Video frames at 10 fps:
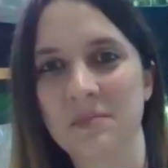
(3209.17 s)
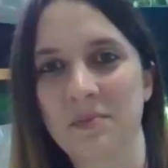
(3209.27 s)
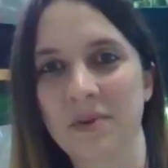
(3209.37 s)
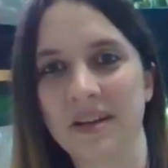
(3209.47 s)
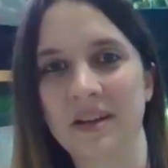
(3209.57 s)

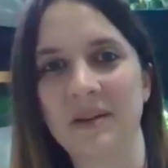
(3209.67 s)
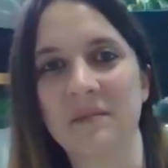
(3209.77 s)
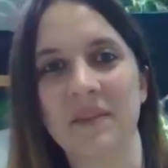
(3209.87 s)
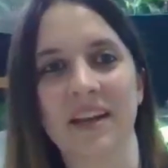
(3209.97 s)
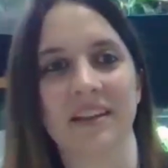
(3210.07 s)
But
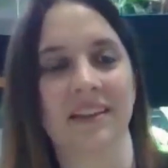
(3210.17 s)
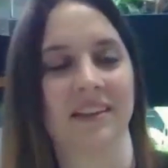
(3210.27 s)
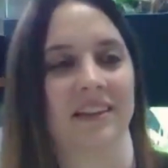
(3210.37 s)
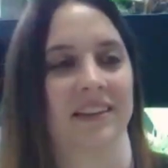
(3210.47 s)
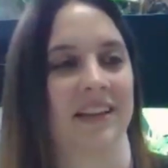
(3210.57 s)

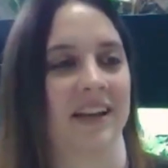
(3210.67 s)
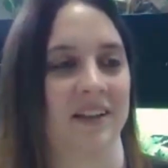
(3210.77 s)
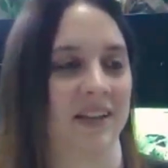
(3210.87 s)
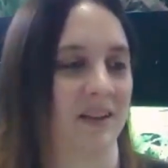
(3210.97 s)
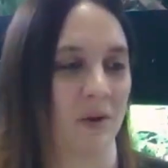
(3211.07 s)

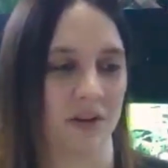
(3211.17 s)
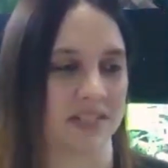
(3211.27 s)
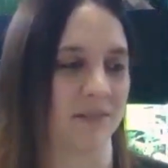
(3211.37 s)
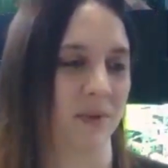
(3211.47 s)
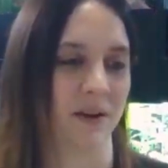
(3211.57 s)
they always
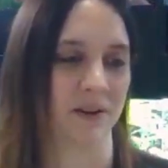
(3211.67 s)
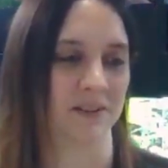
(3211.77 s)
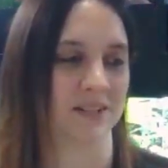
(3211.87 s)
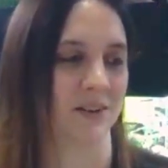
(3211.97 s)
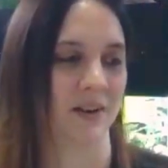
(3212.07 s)
have my
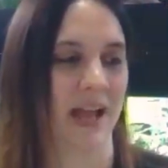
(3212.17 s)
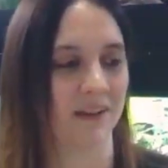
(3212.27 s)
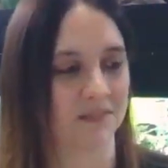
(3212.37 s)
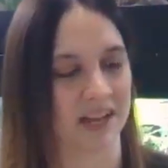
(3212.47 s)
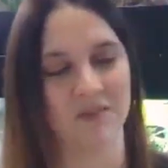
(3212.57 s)
heart. So I
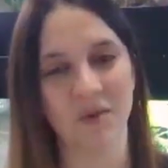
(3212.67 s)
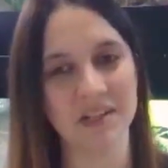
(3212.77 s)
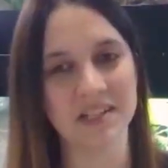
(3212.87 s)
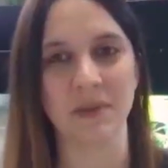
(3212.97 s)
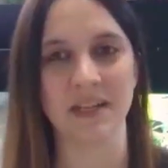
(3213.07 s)
have to have one
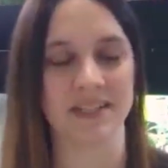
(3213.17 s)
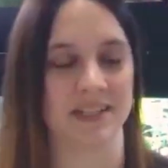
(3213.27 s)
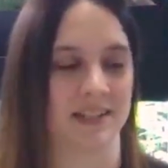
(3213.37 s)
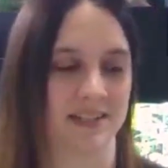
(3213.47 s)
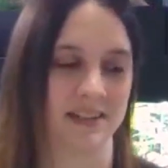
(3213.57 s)

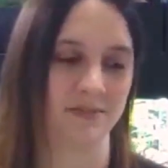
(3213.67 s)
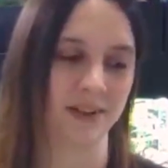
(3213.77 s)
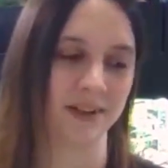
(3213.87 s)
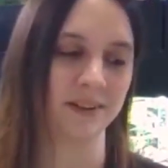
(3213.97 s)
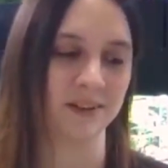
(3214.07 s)
species, and I
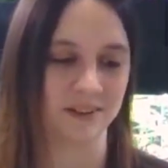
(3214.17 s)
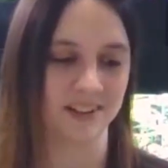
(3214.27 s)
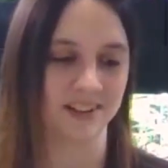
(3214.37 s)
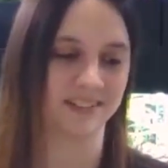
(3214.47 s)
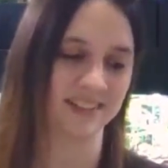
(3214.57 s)
figured, you know
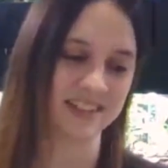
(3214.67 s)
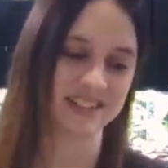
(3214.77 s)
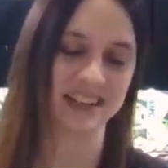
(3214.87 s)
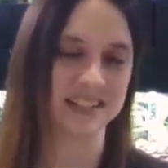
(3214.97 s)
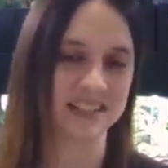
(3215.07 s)
what, these
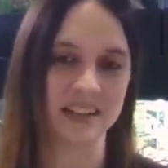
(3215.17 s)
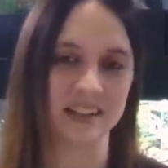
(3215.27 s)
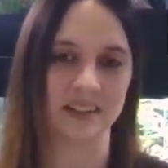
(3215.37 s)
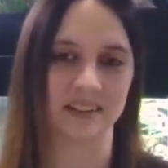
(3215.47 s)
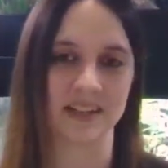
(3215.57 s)
guys need
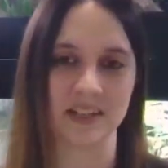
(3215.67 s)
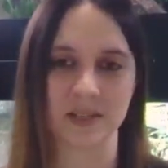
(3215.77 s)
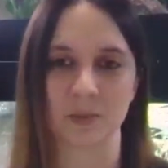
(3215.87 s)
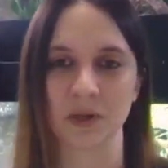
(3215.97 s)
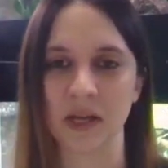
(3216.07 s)
it. They need
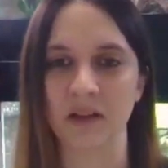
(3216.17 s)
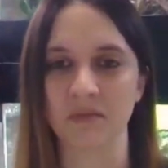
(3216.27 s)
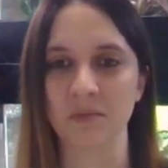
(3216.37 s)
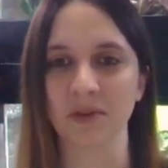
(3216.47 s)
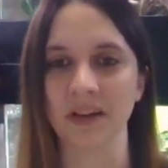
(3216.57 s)
some more
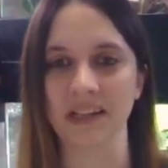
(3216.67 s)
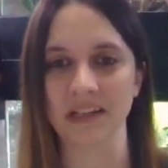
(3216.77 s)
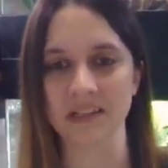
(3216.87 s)
captive breeding.